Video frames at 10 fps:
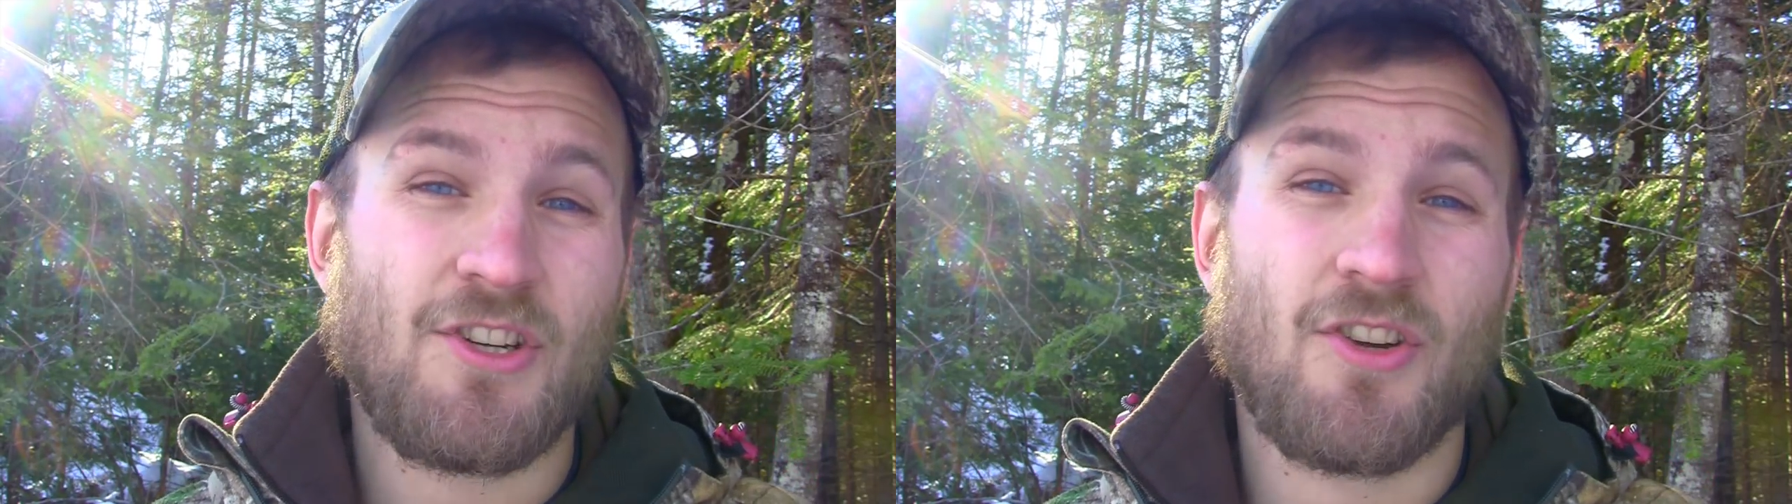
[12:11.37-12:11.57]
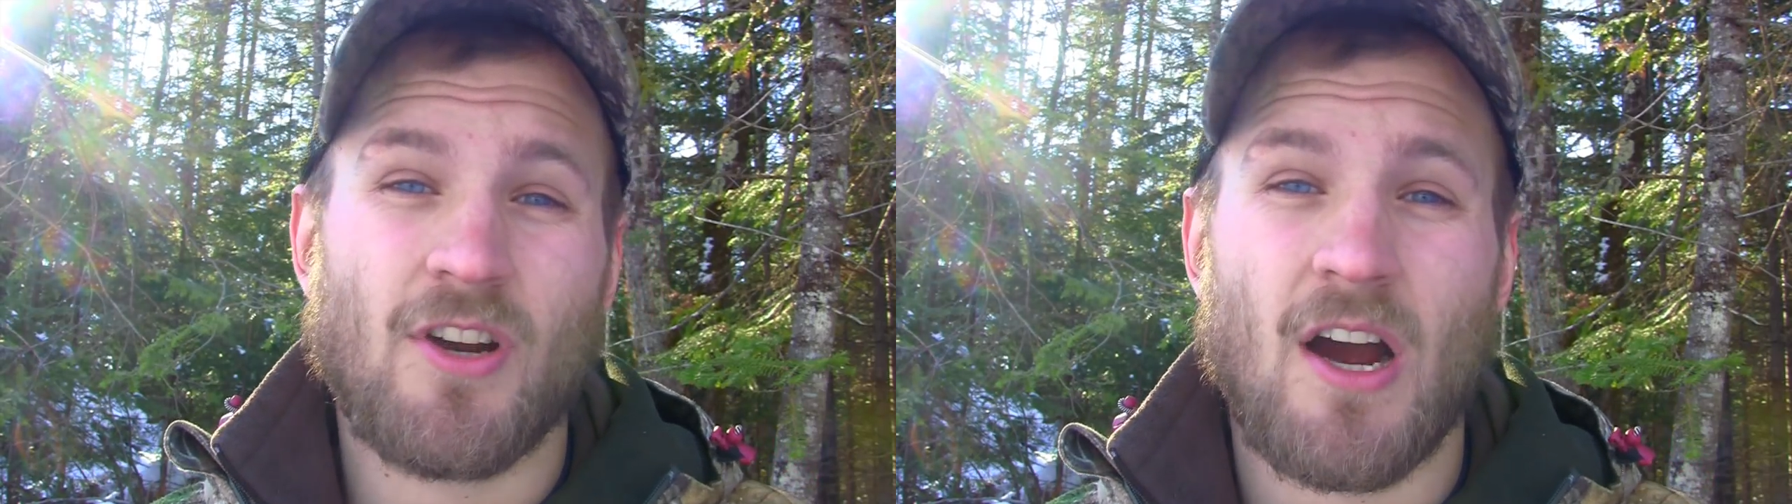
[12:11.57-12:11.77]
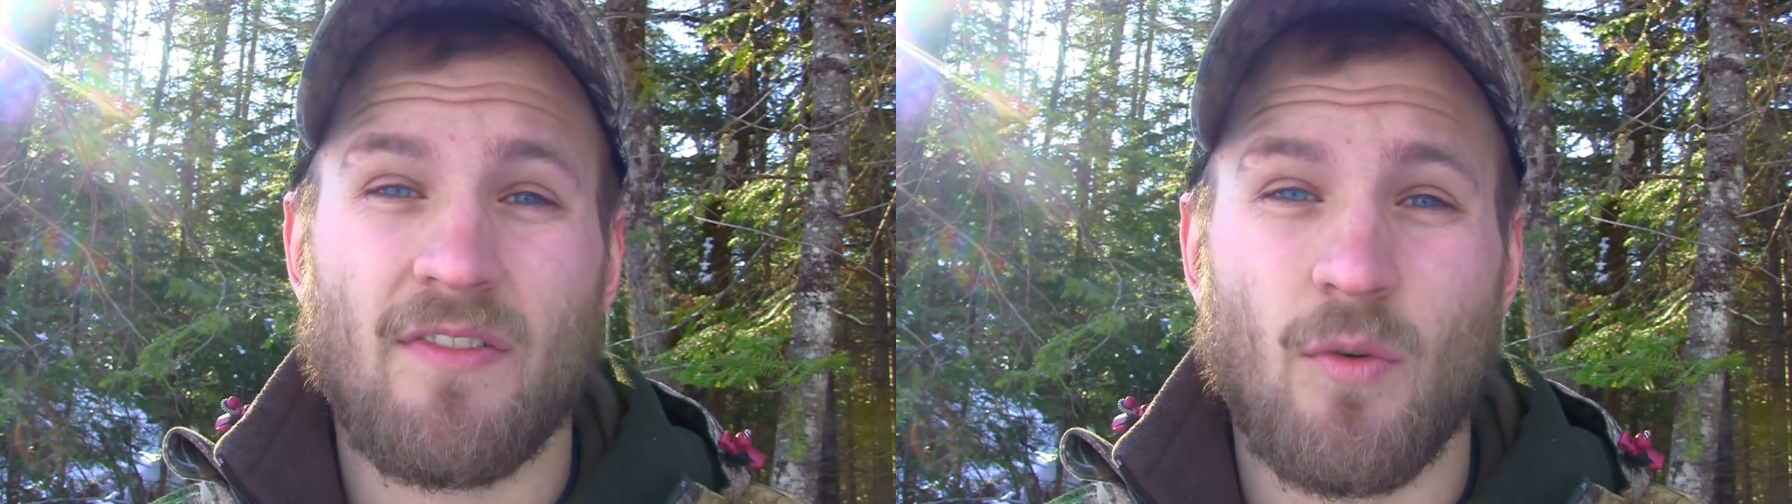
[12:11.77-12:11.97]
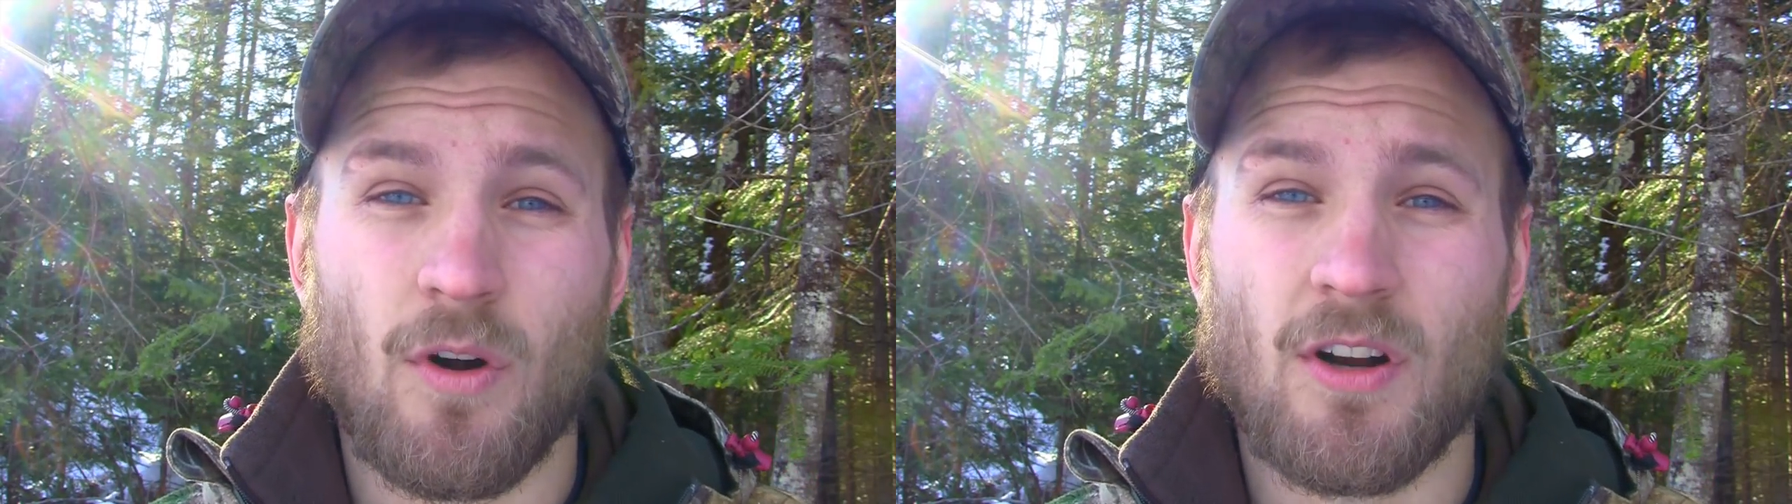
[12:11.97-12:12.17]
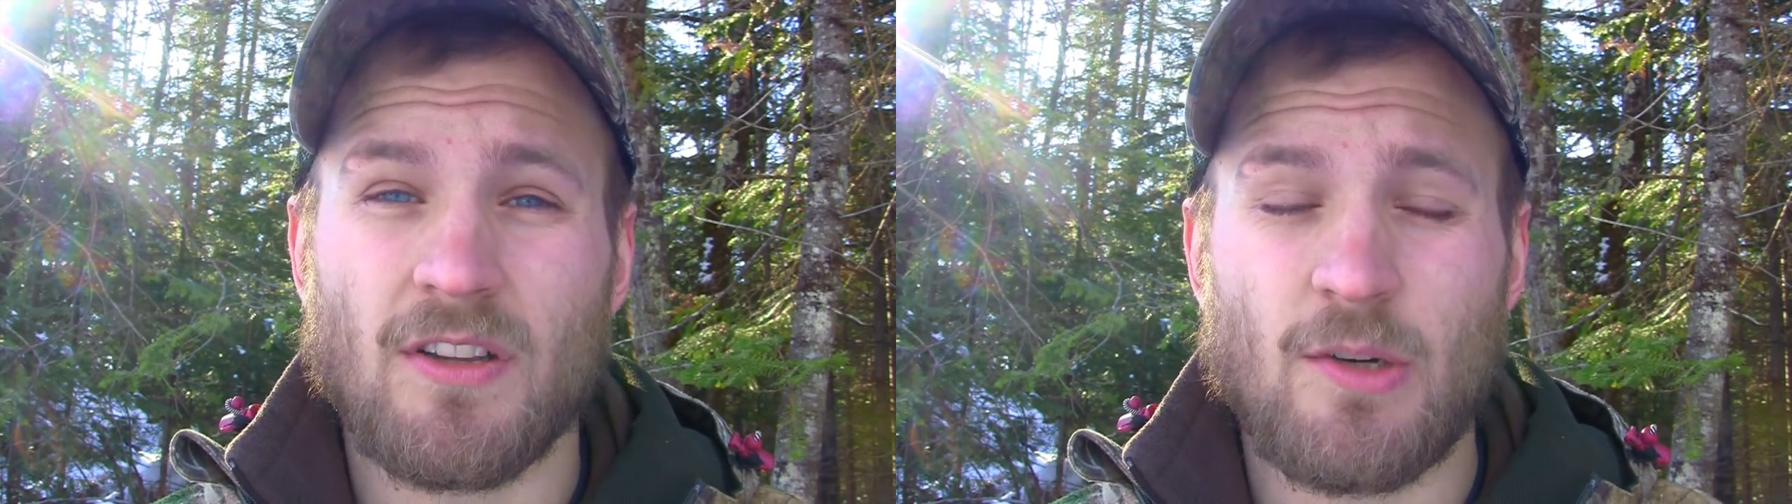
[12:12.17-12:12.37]
she took off of
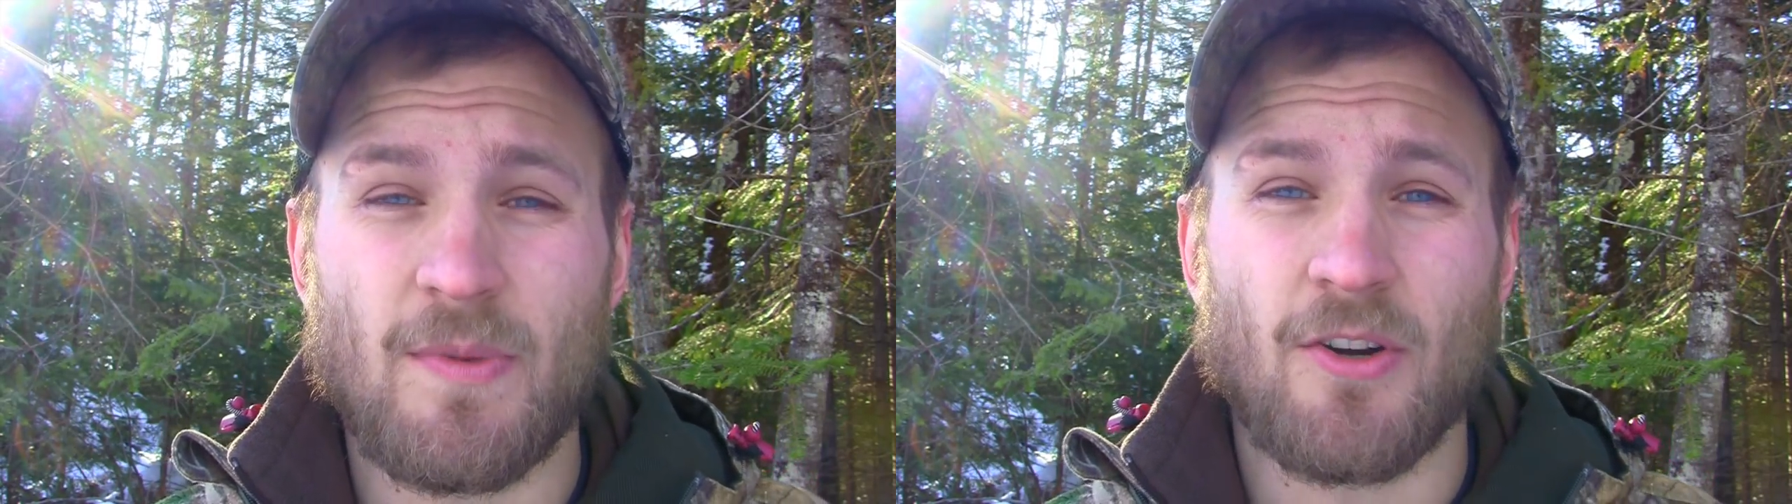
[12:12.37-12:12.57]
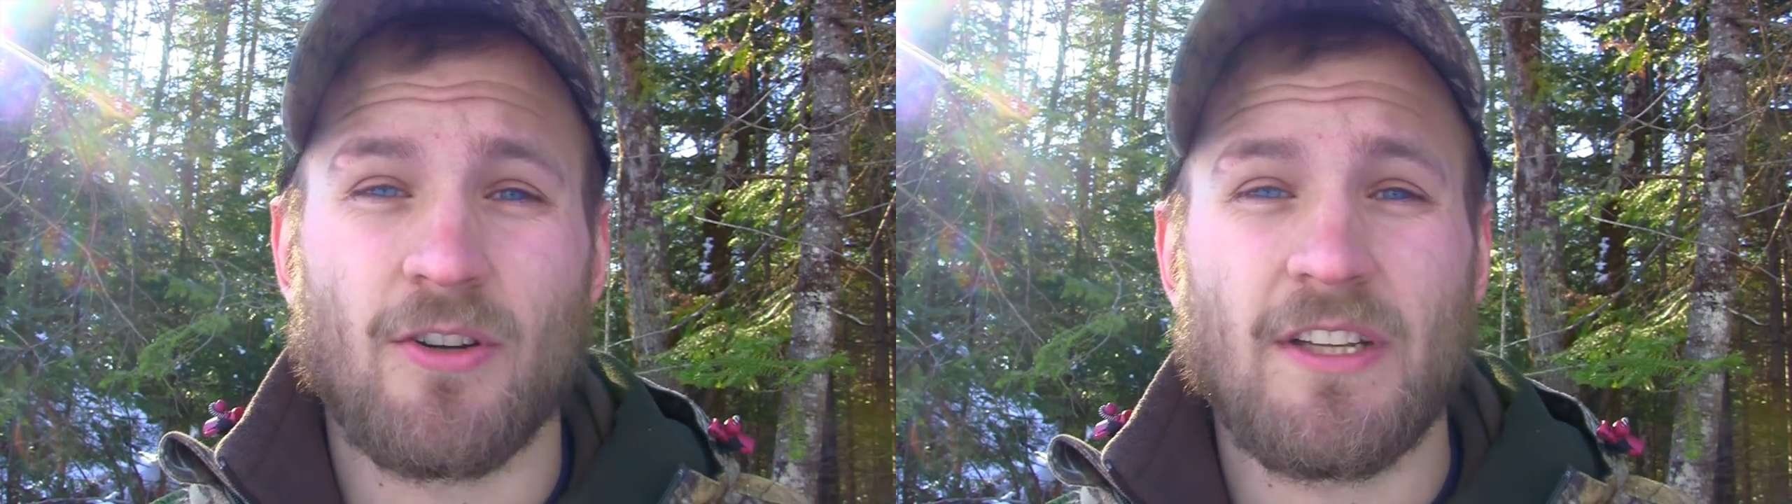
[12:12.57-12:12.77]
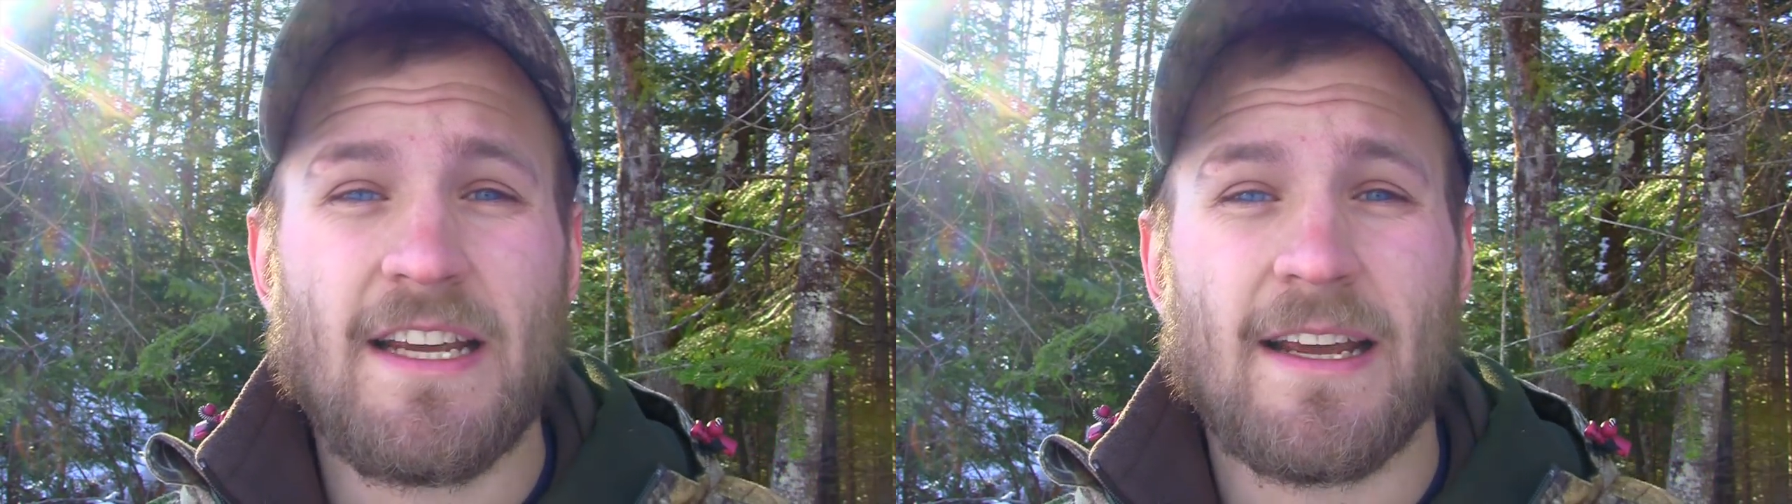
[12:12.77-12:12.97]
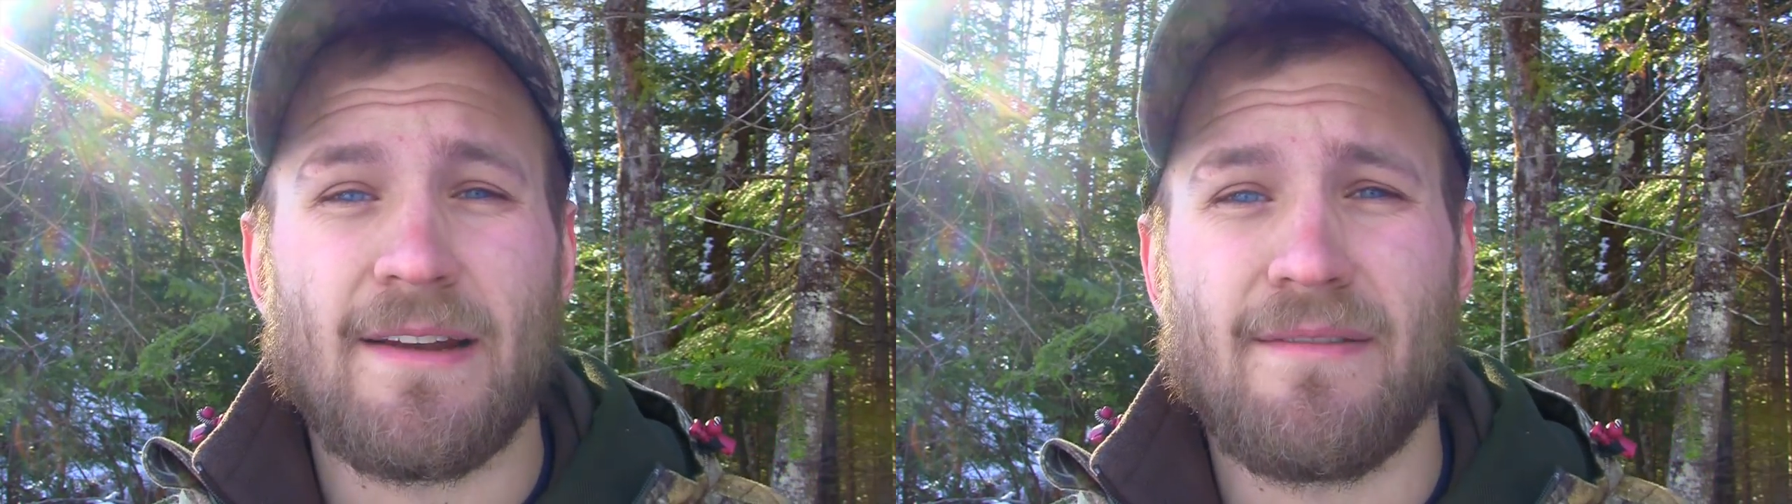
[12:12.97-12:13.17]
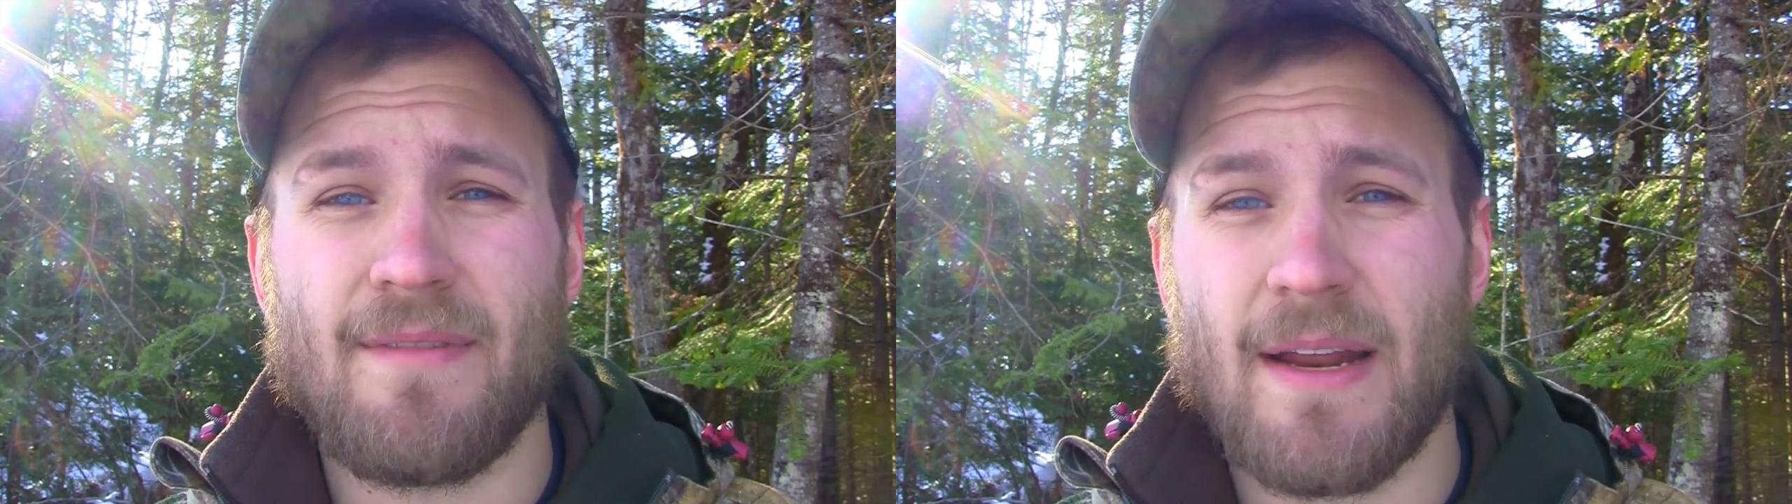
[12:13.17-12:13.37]
work a little bit early, and